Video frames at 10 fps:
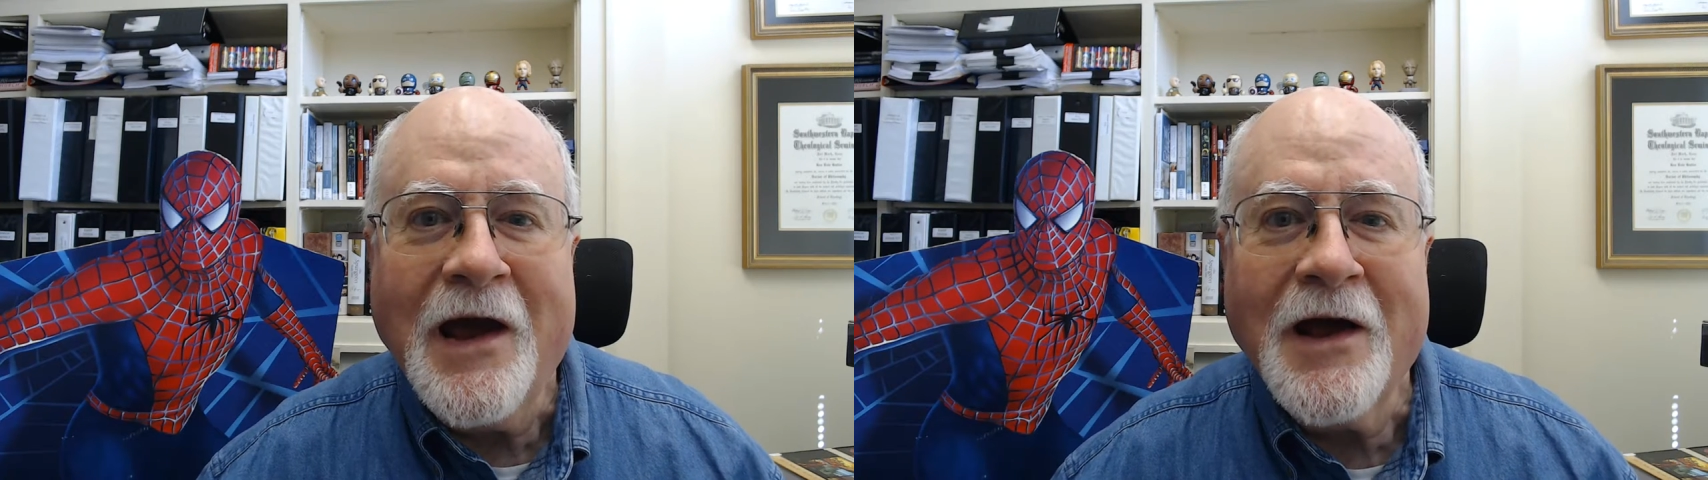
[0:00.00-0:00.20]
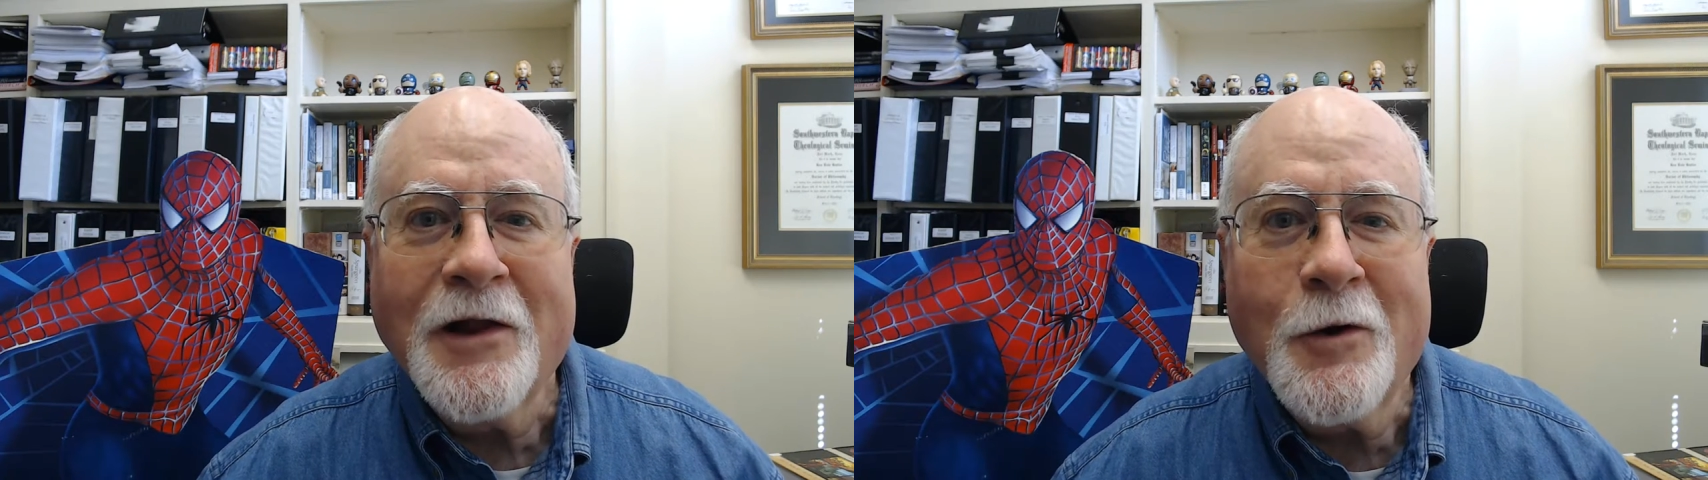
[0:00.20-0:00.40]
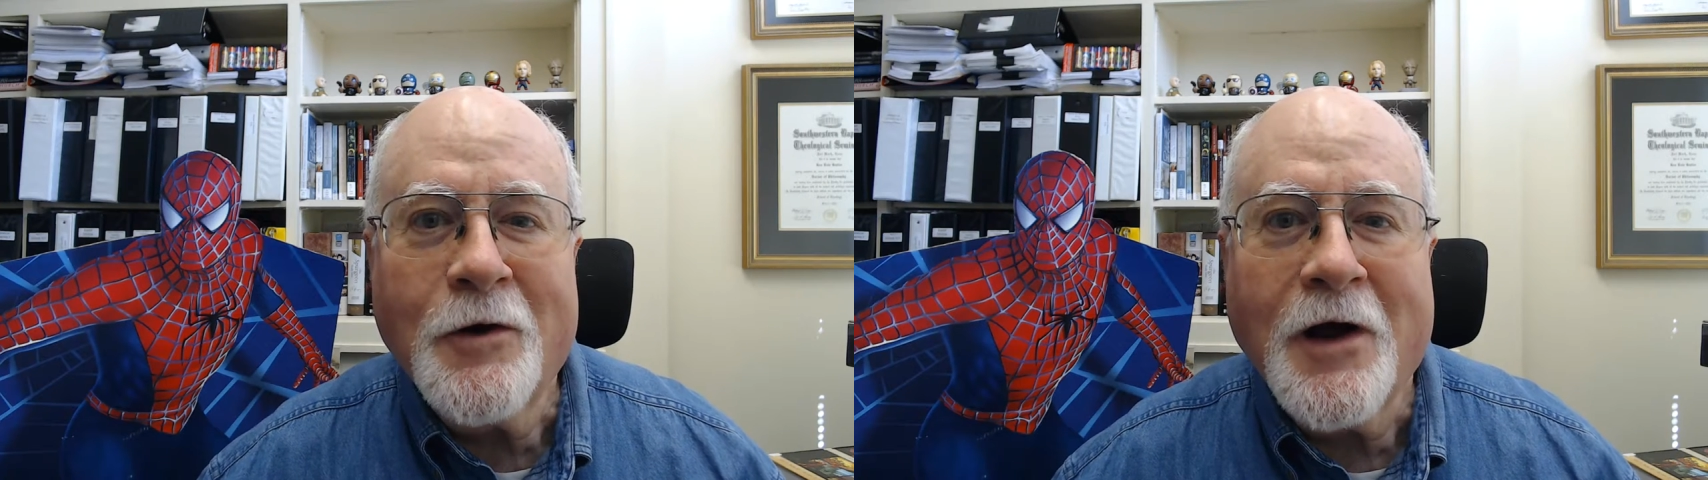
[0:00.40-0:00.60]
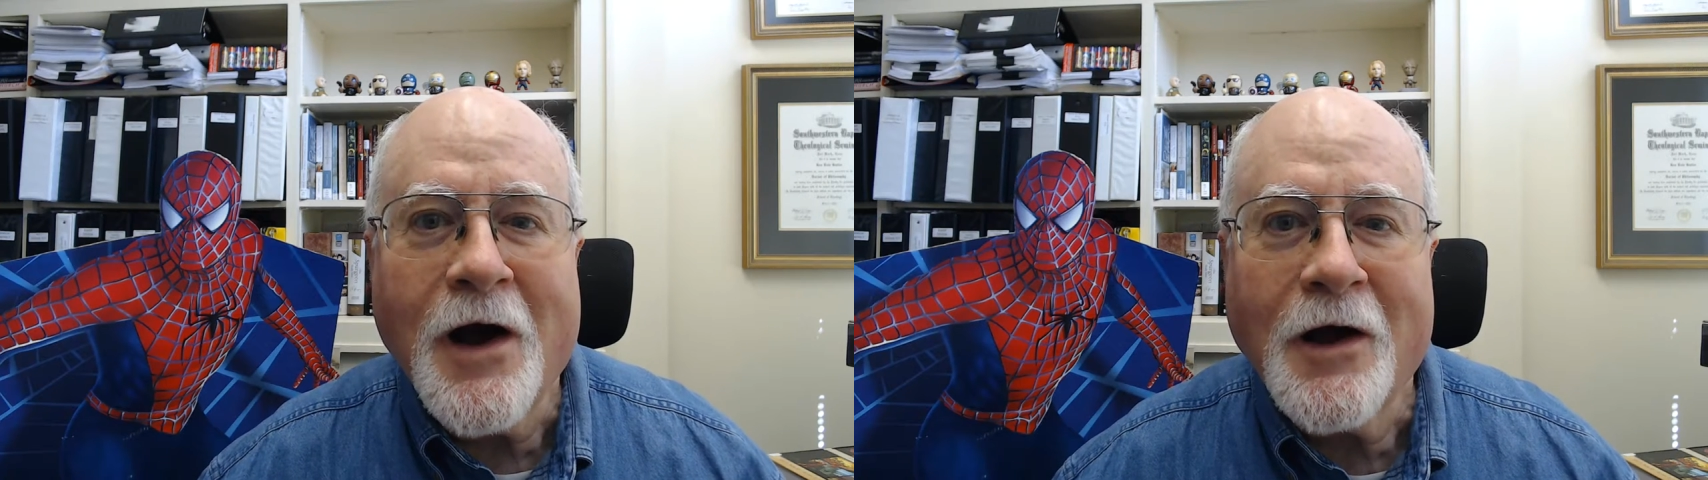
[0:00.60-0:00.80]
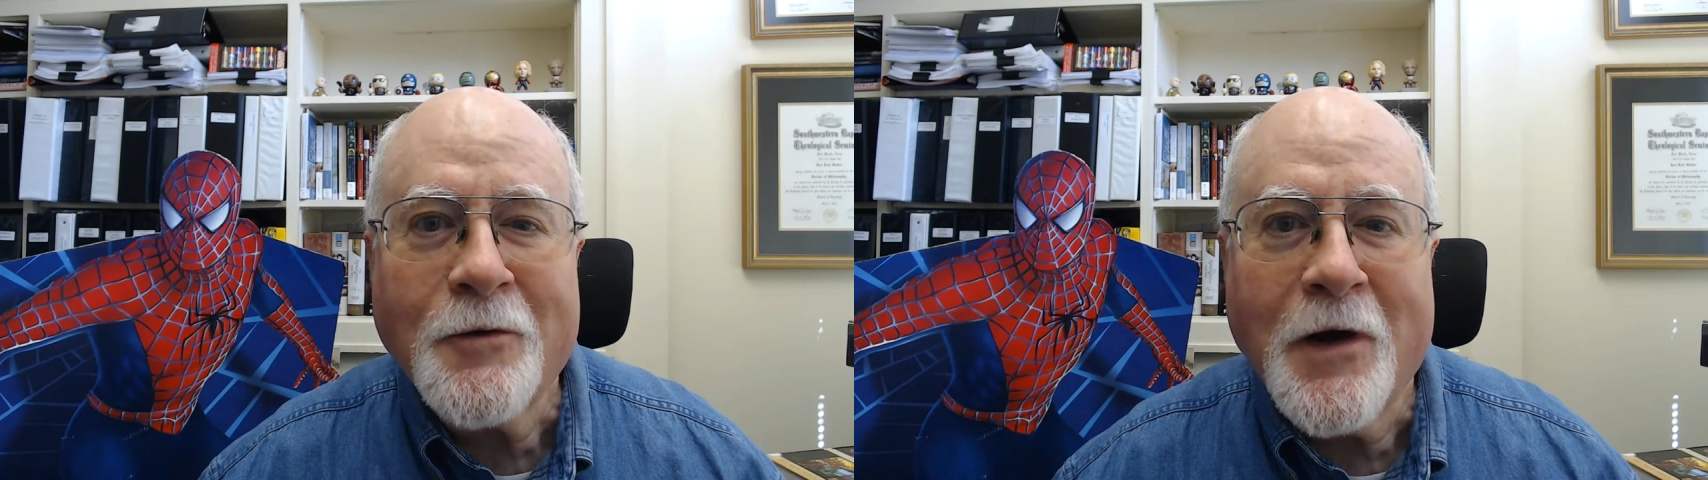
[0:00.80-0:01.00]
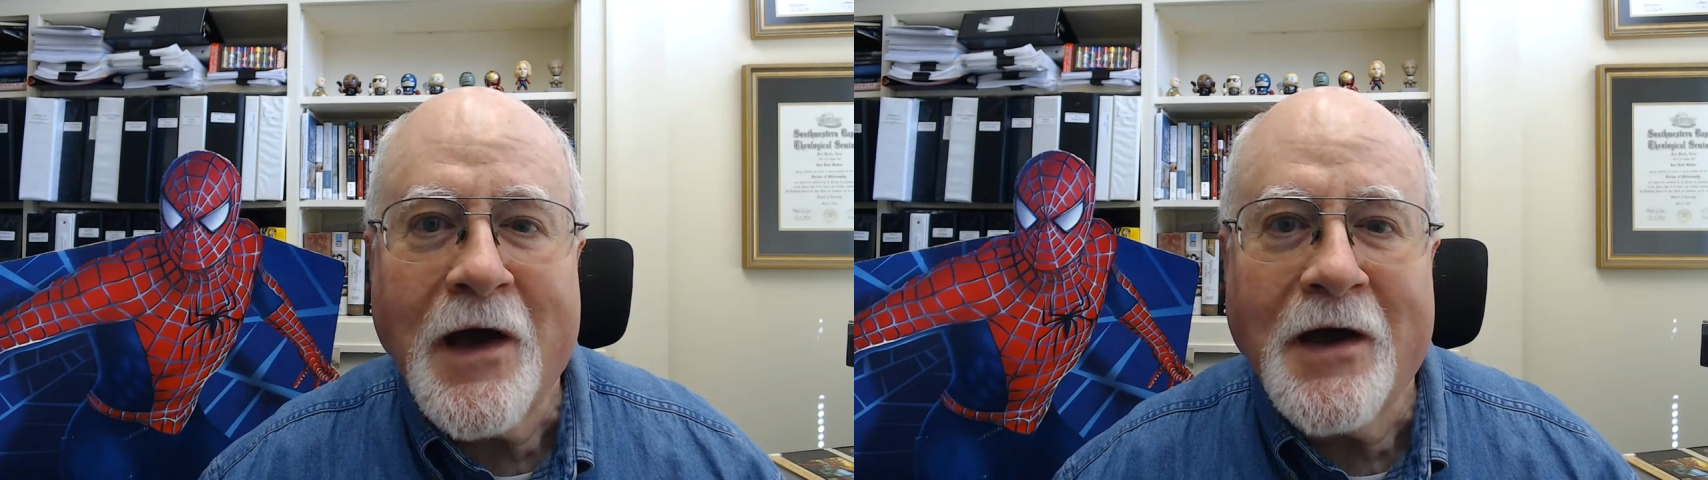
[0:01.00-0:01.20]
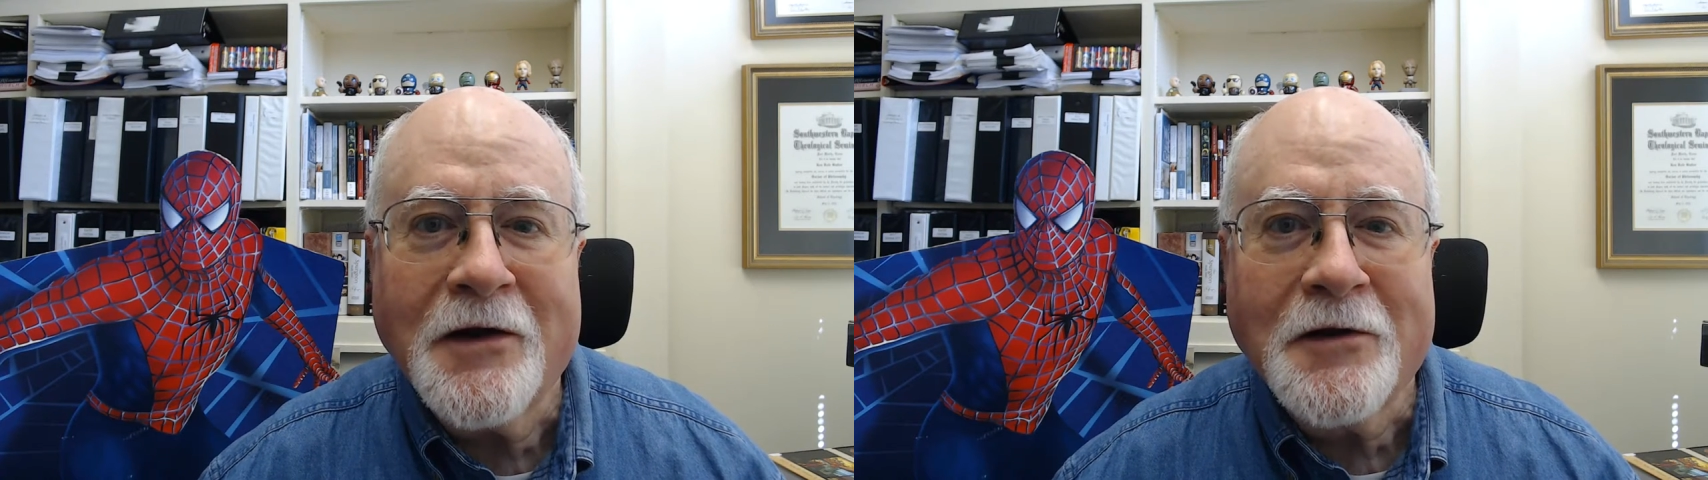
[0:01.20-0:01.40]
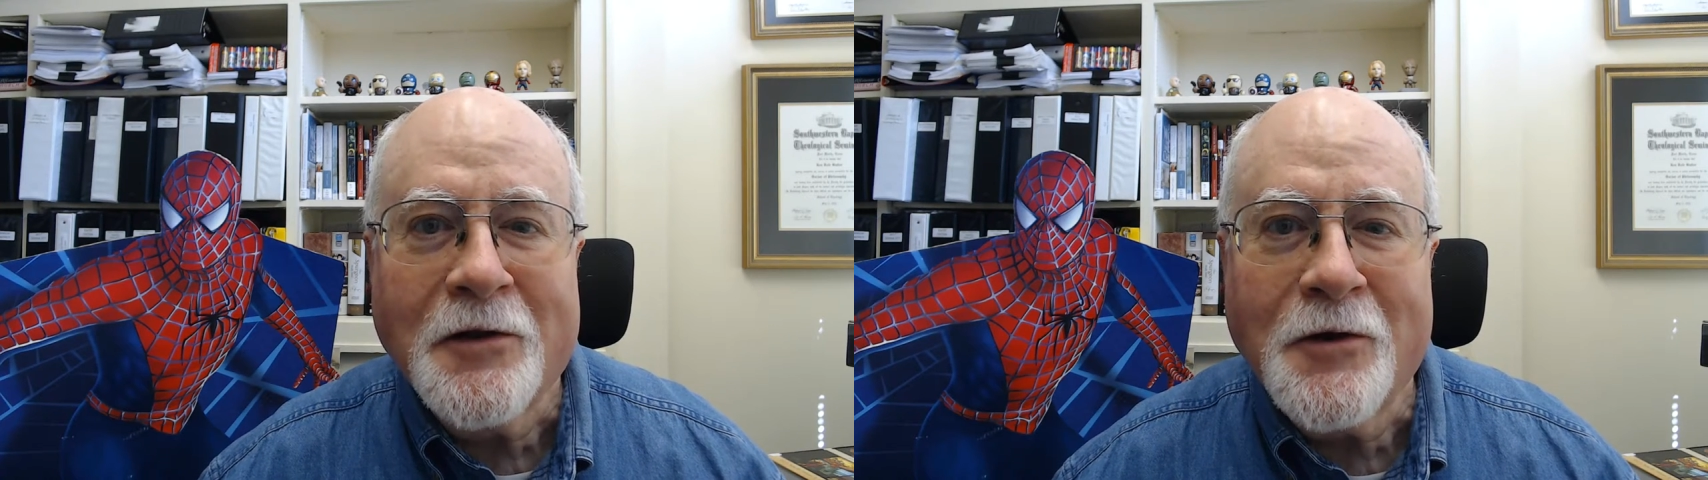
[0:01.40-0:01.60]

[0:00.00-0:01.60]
Hello, Conrad and